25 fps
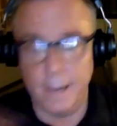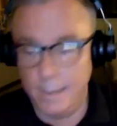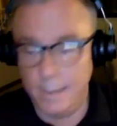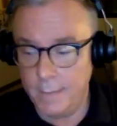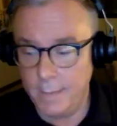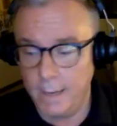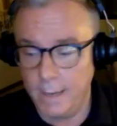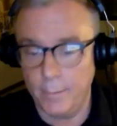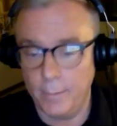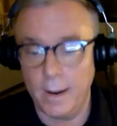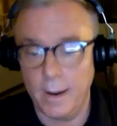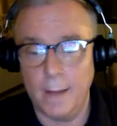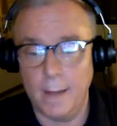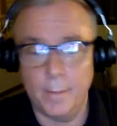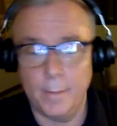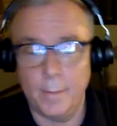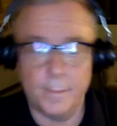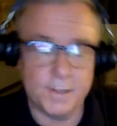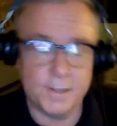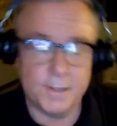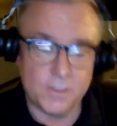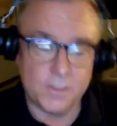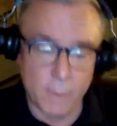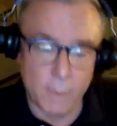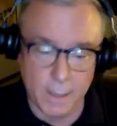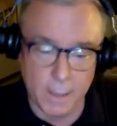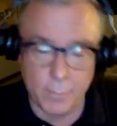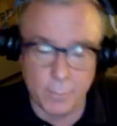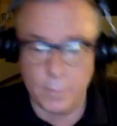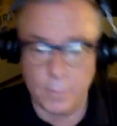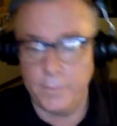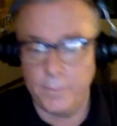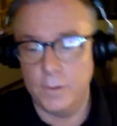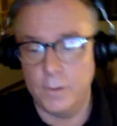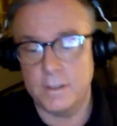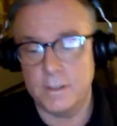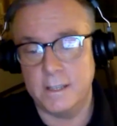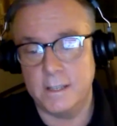many problems, sweating
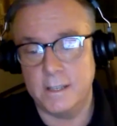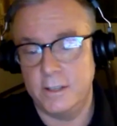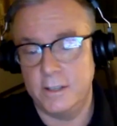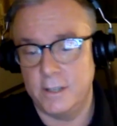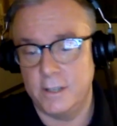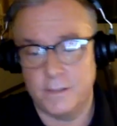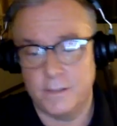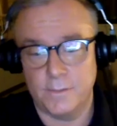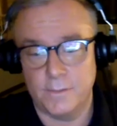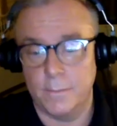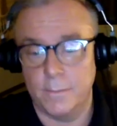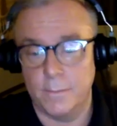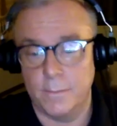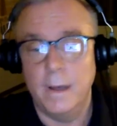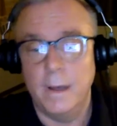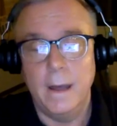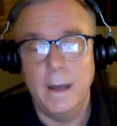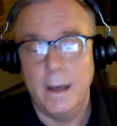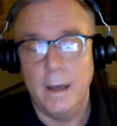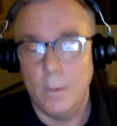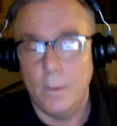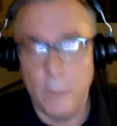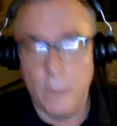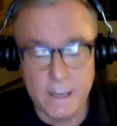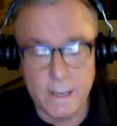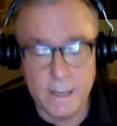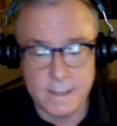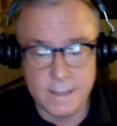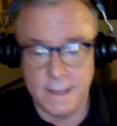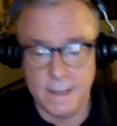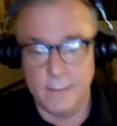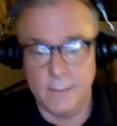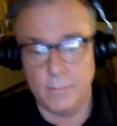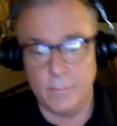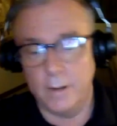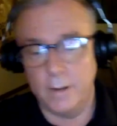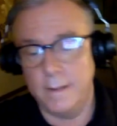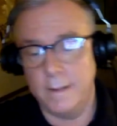profusely just from wheezing and
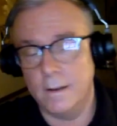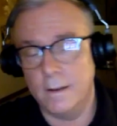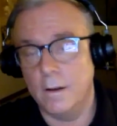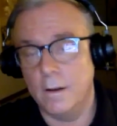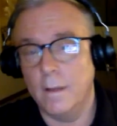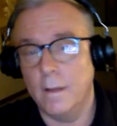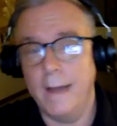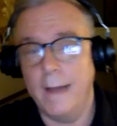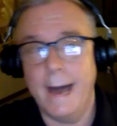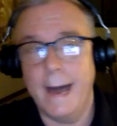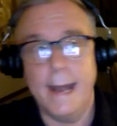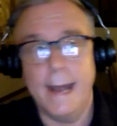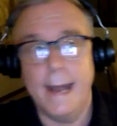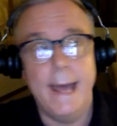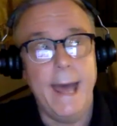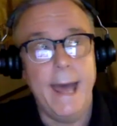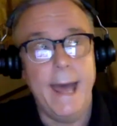breathing and all that.